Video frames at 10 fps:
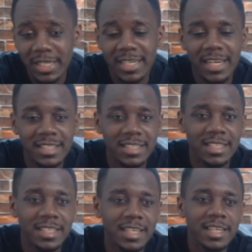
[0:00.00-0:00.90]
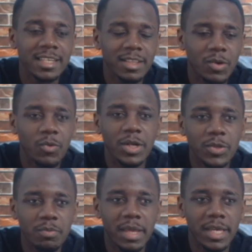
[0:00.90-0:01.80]
And lastly, what do
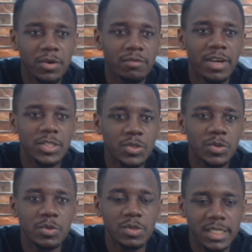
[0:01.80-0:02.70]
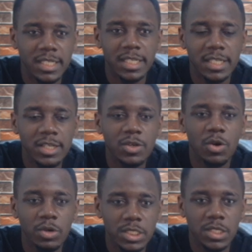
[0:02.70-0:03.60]
you make of Arsenal losing
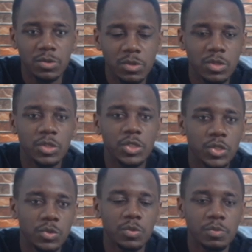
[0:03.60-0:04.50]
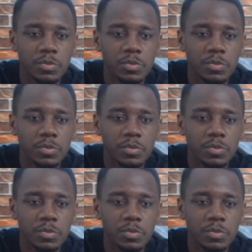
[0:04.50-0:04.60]
Kokcu to